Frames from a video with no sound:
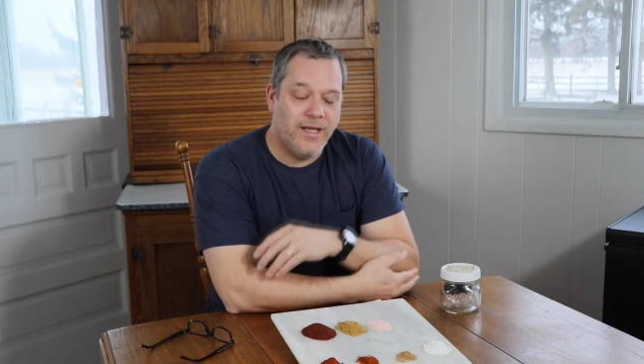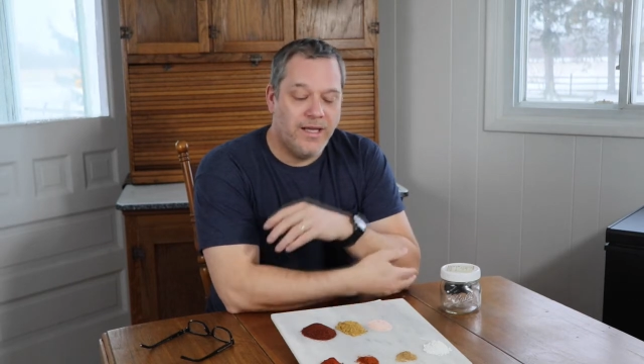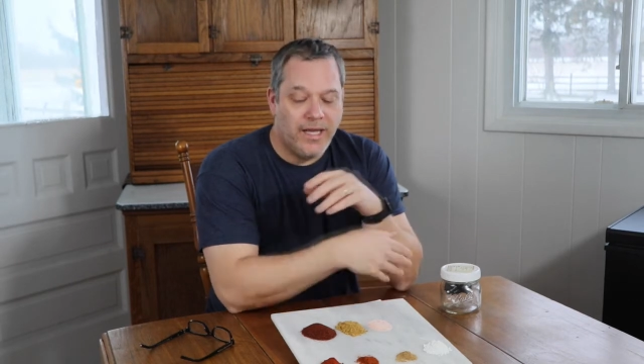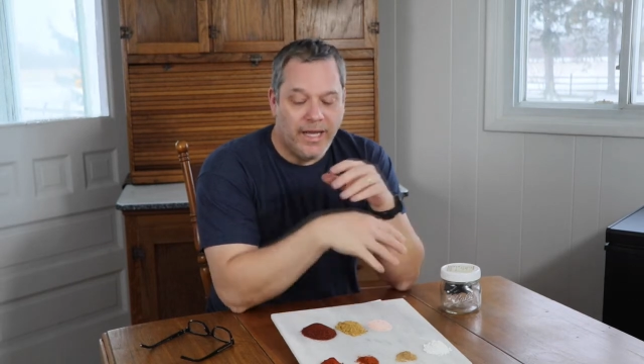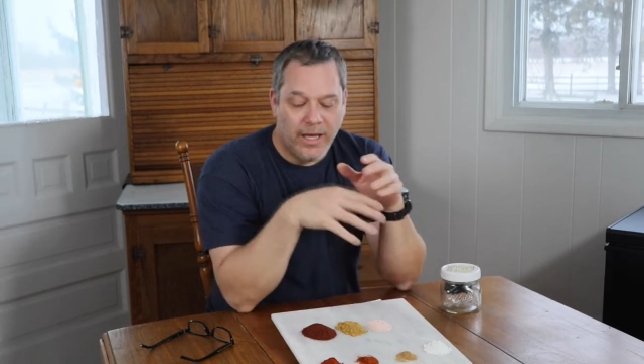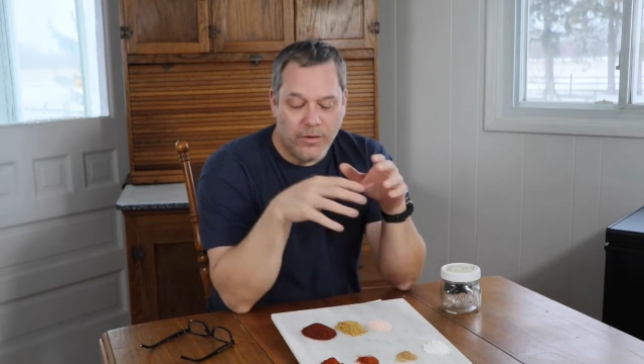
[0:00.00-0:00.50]

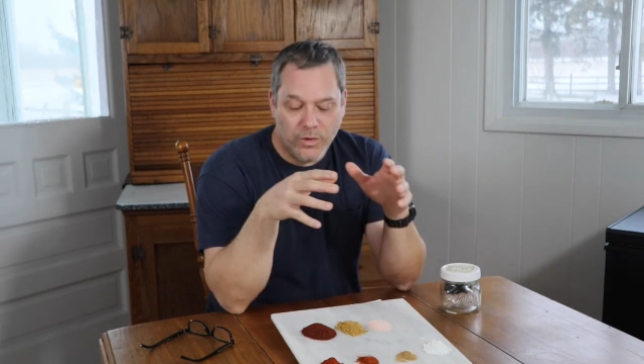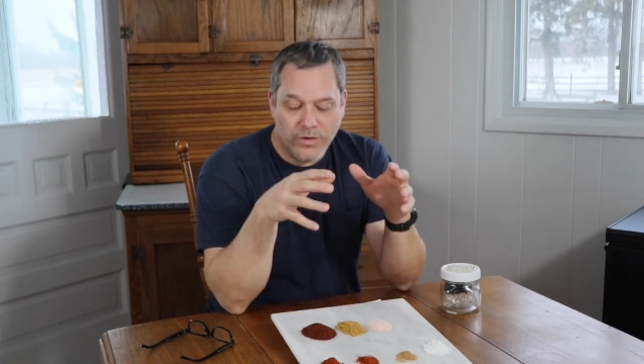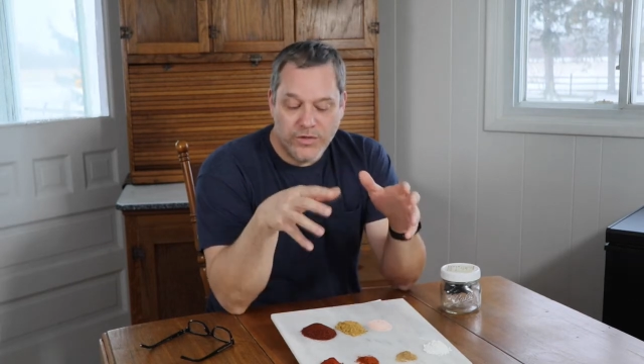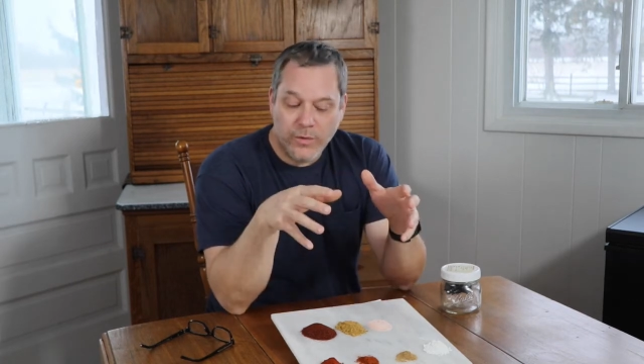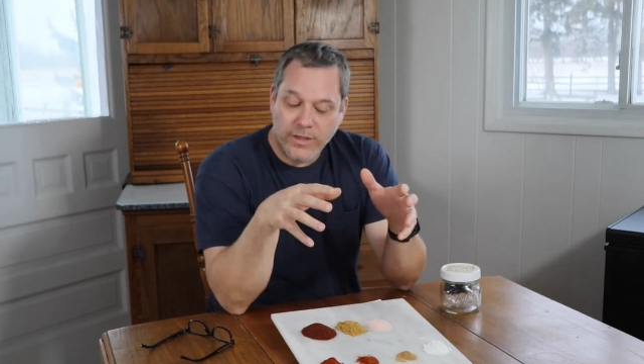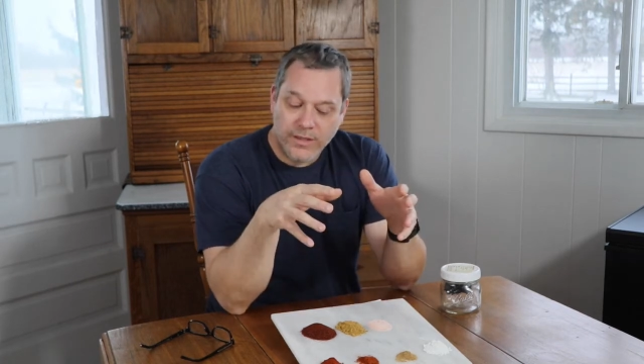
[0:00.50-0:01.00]
And we're
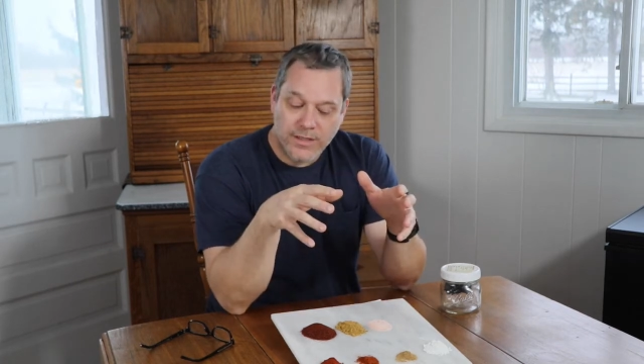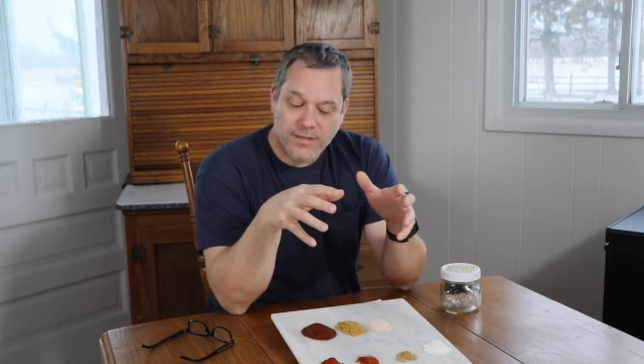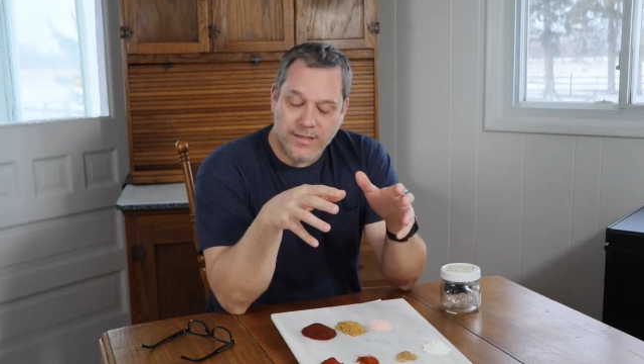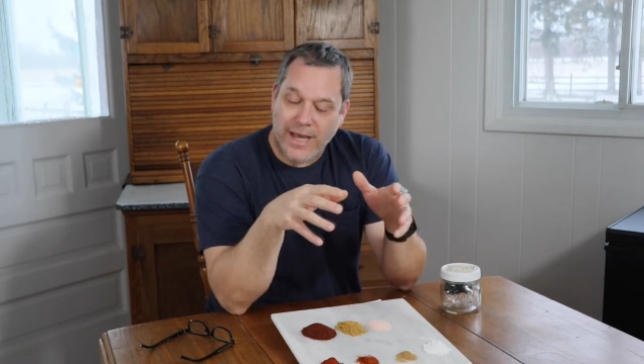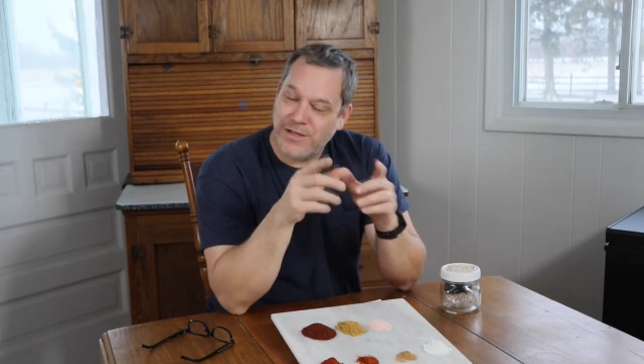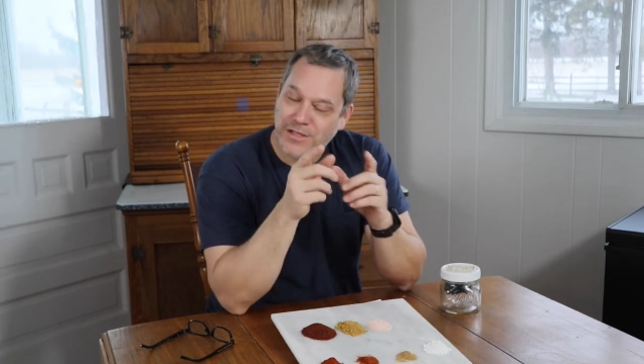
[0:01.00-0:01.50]
doing
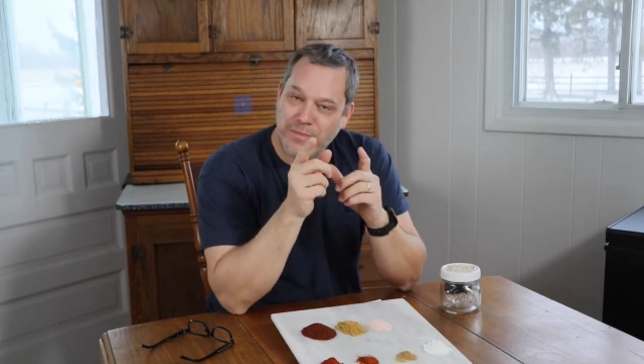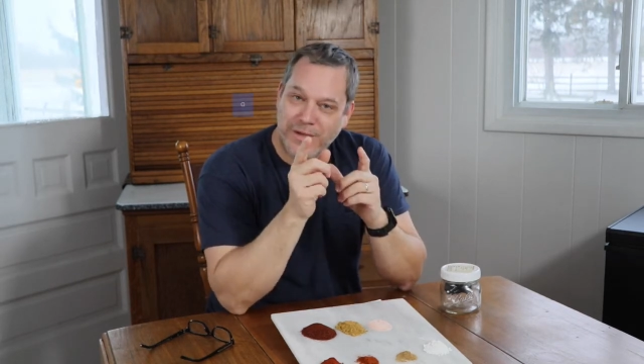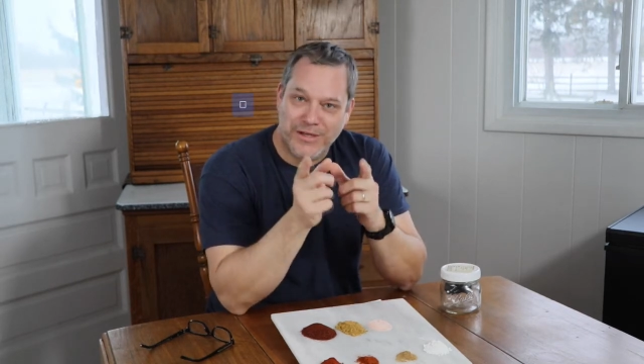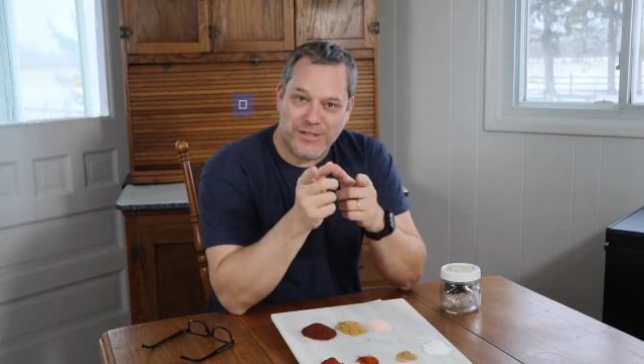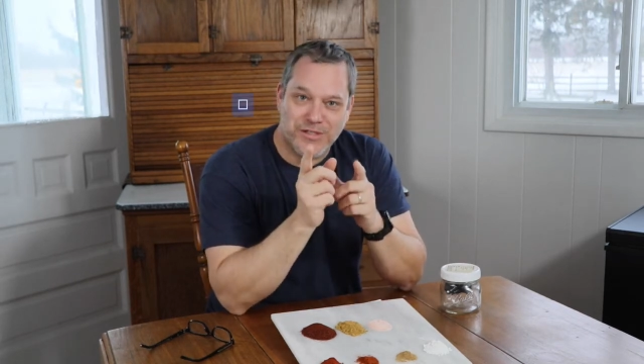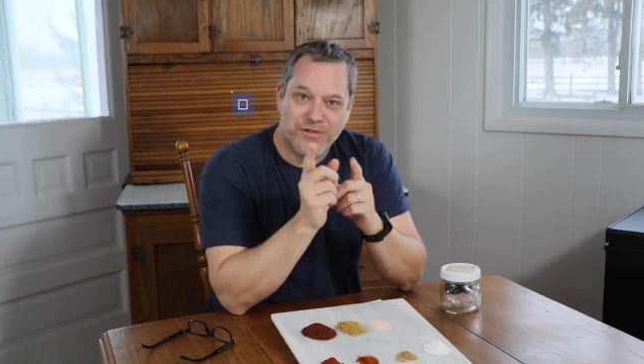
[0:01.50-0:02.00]
this not just
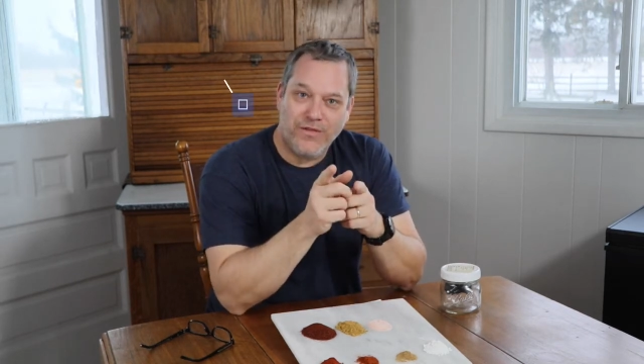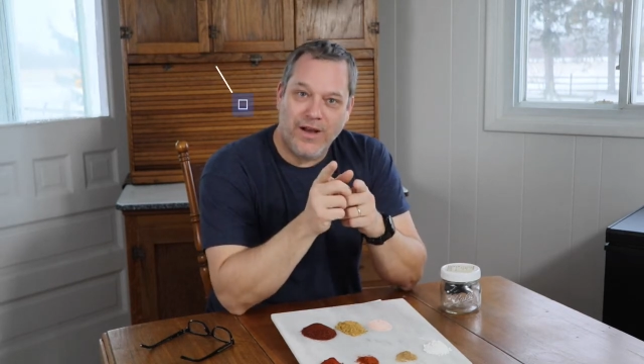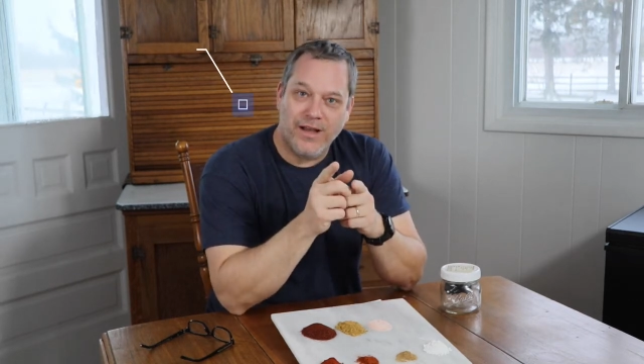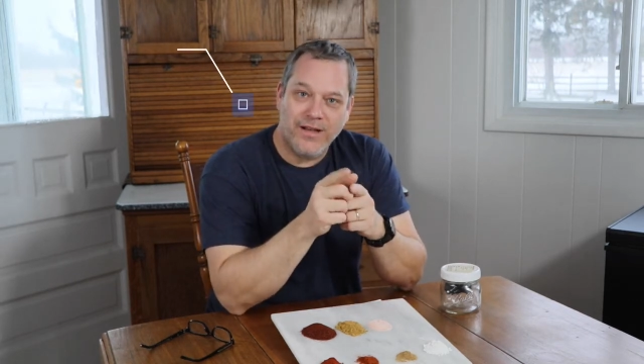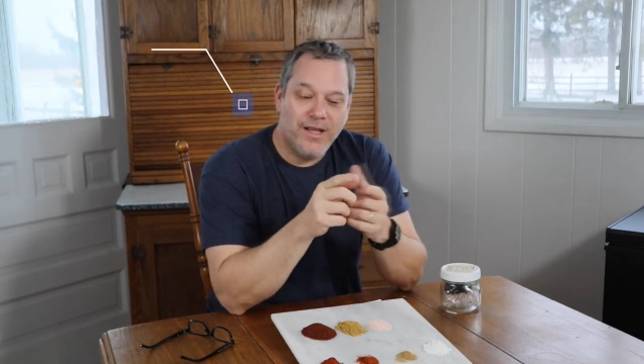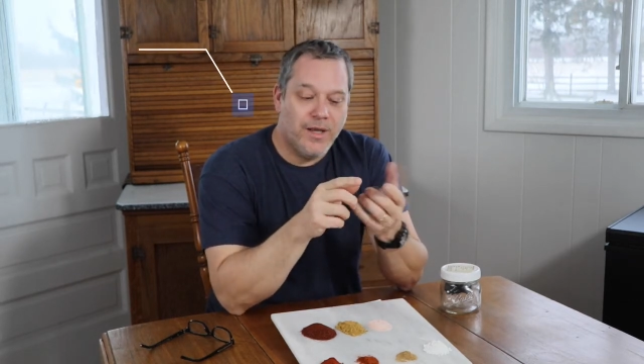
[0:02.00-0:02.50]
because it's
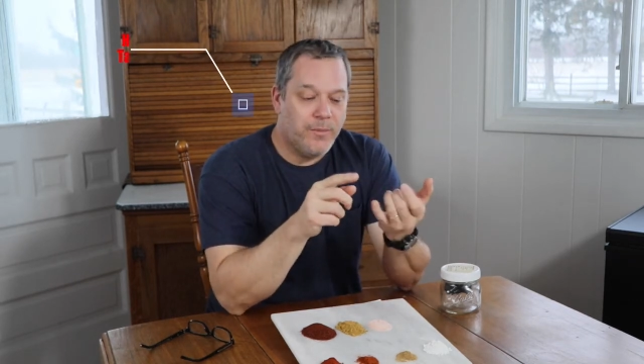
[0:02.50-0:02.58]
fun,